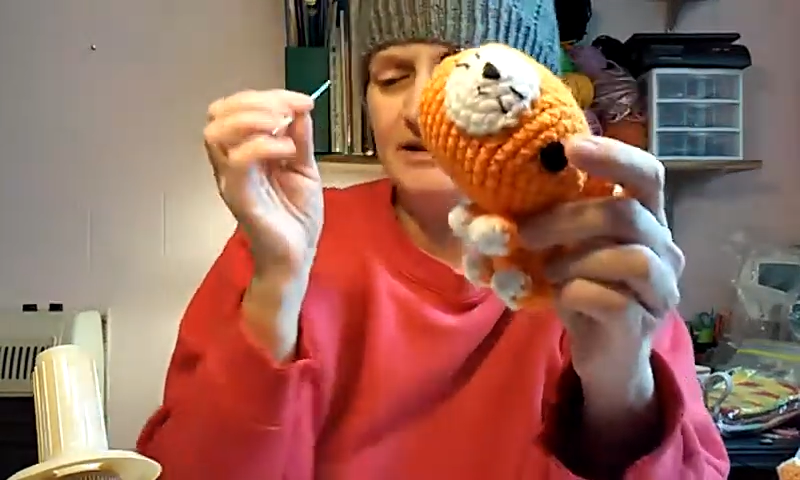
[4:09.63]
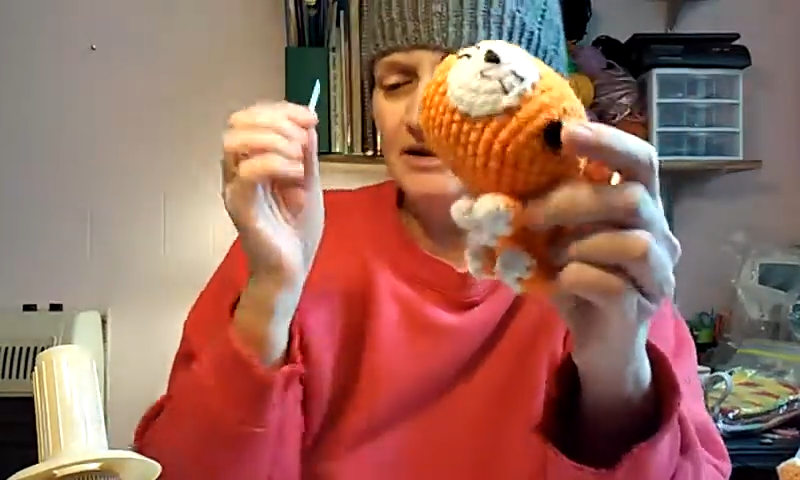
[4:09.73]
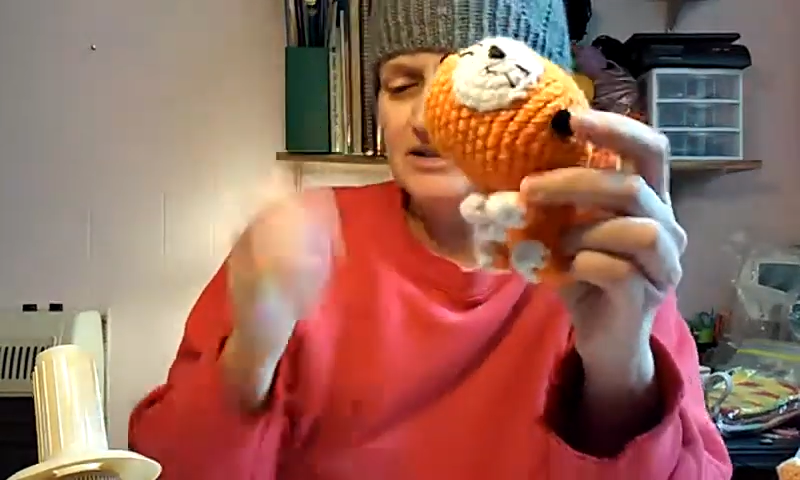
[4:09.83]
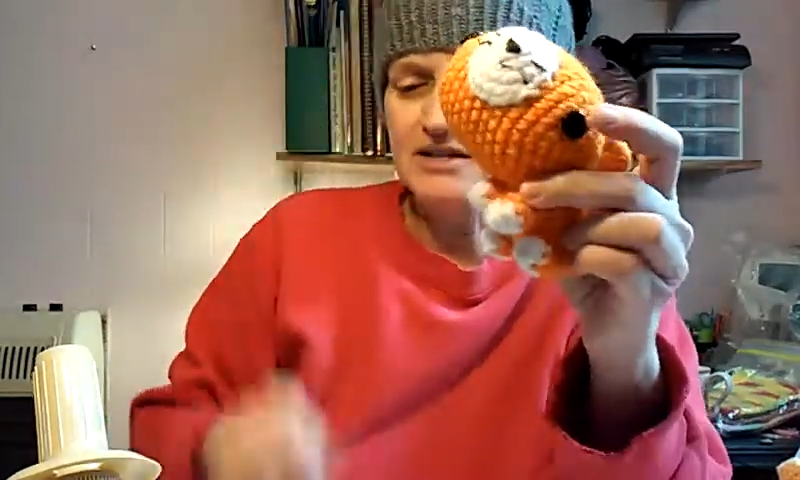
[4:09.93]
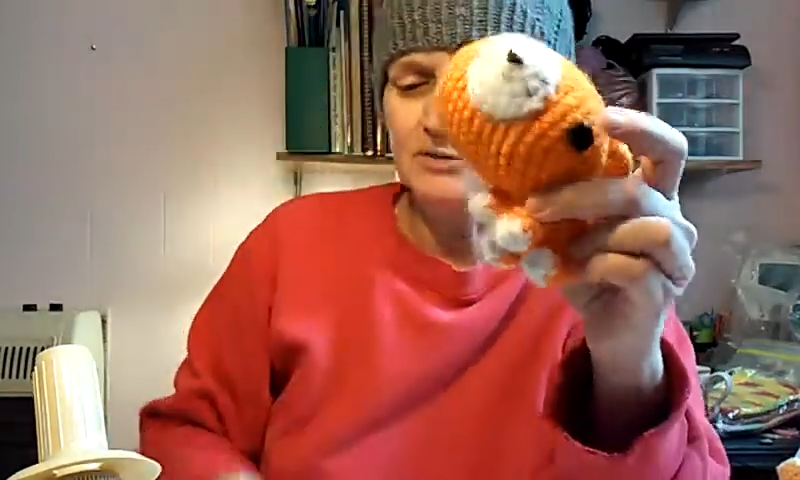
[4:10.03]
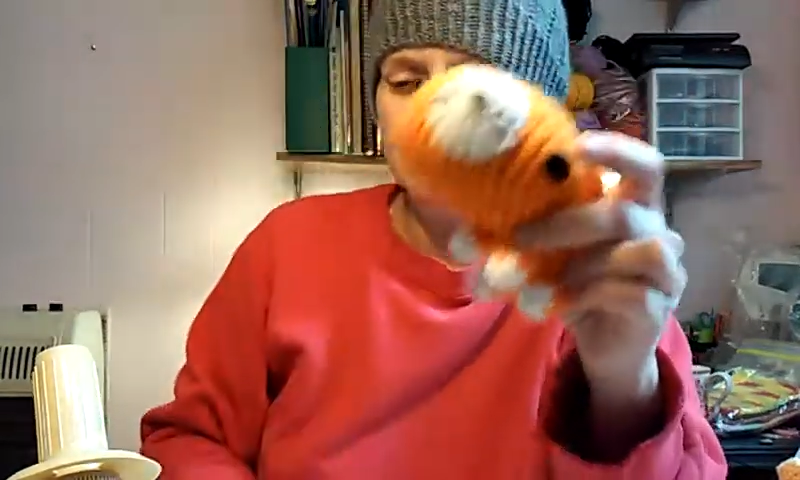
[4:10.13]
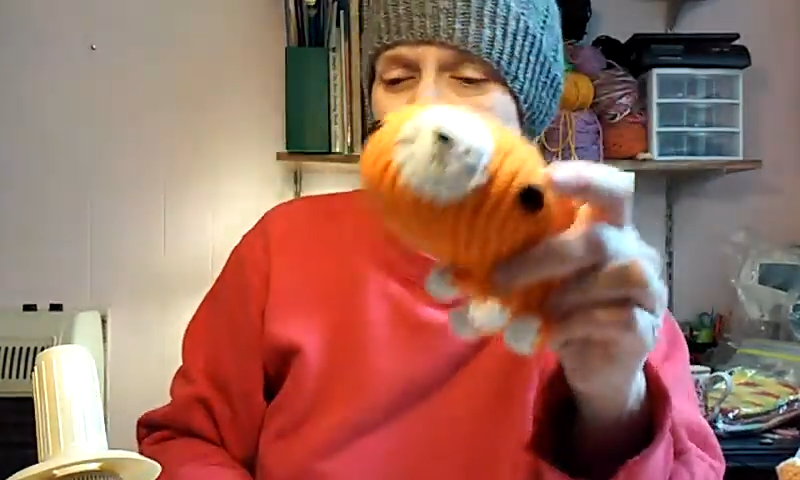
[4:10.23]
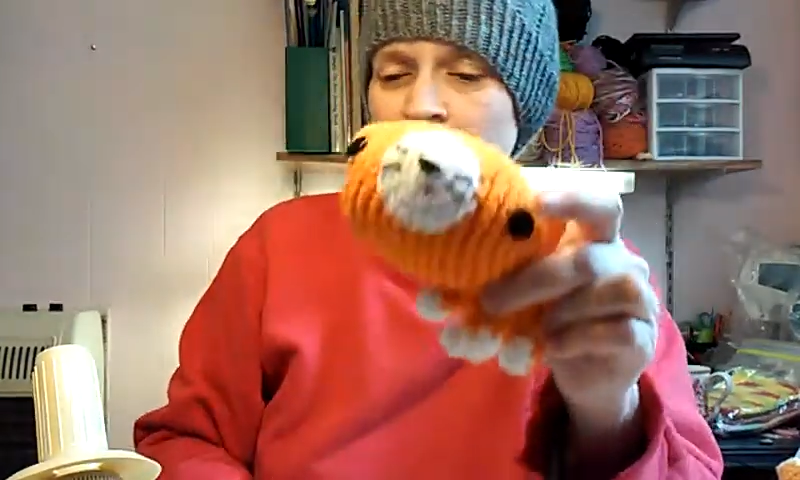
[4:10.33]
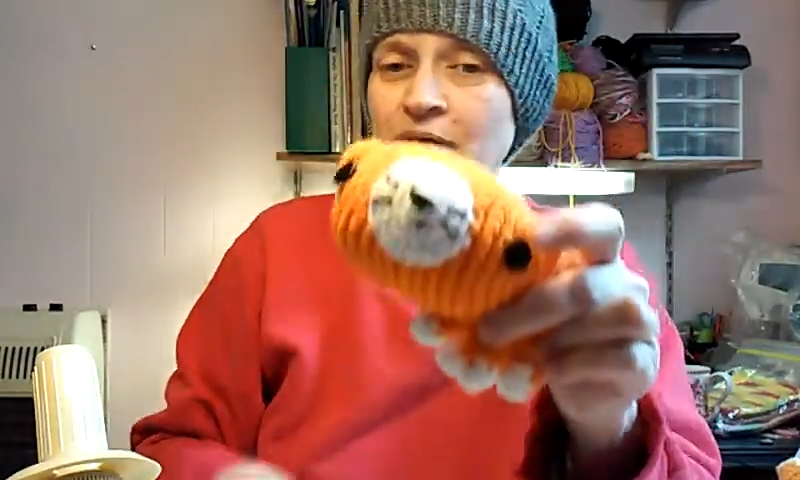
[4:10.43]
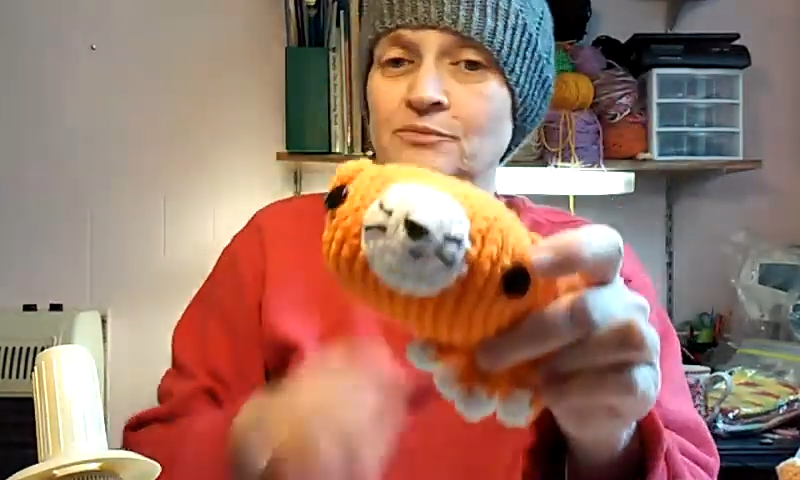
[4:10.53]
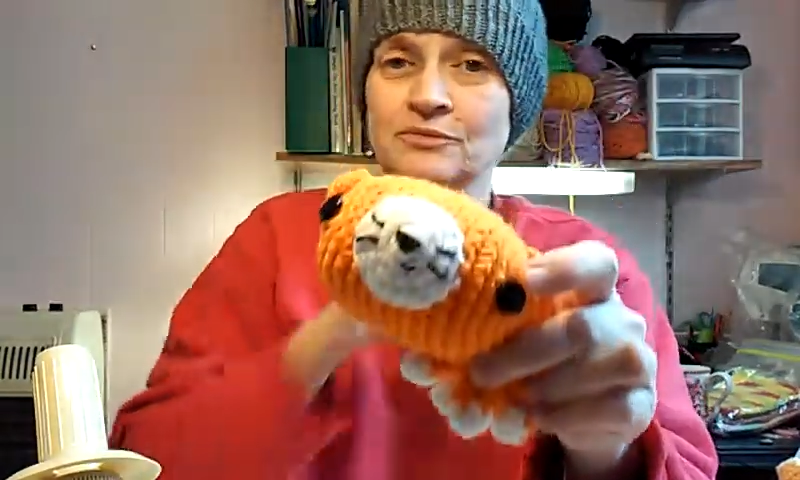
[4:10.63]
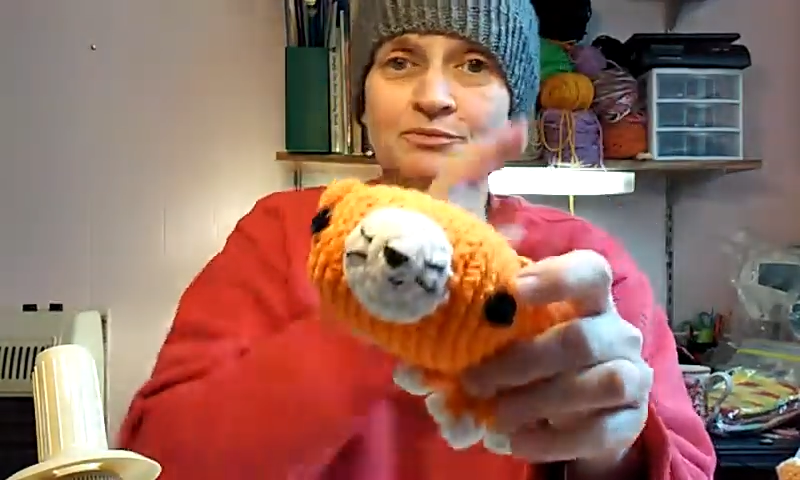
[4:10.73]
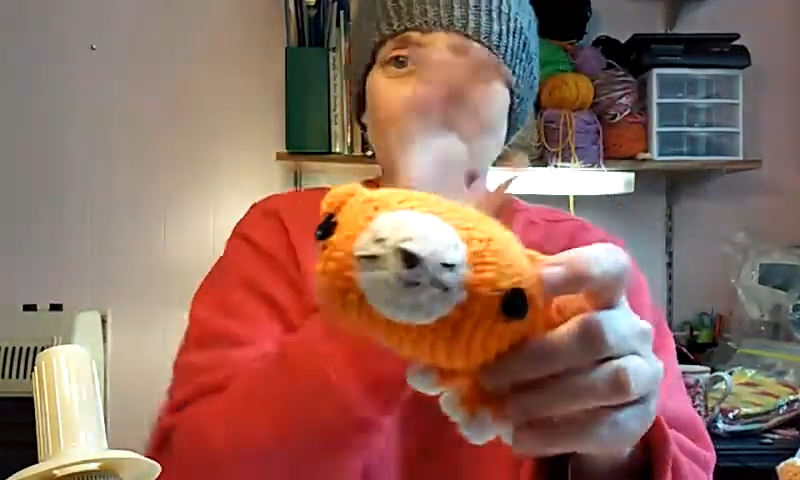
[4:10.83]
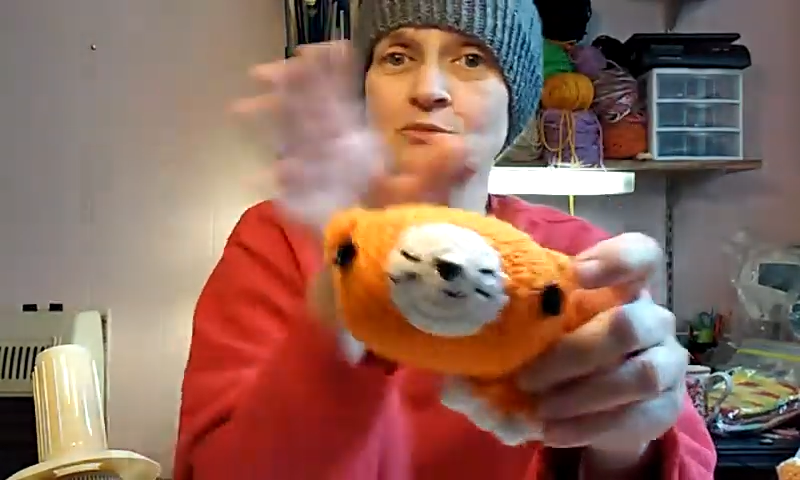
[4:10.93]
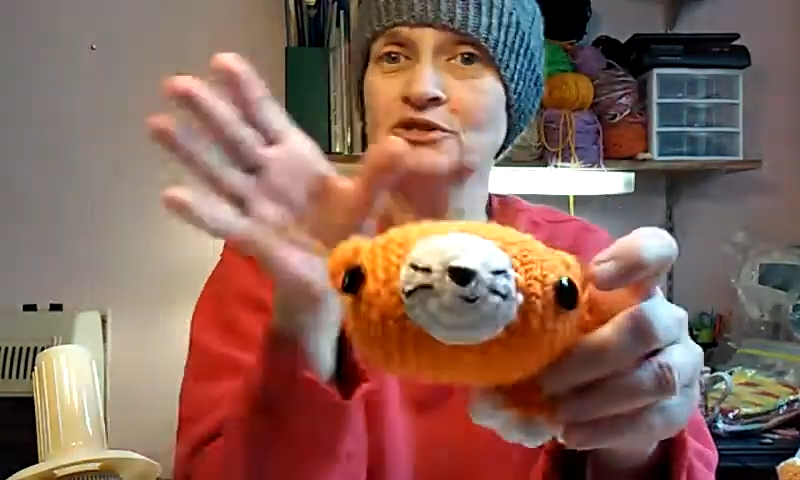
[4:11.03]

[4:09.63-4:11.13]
Now, some of you may be able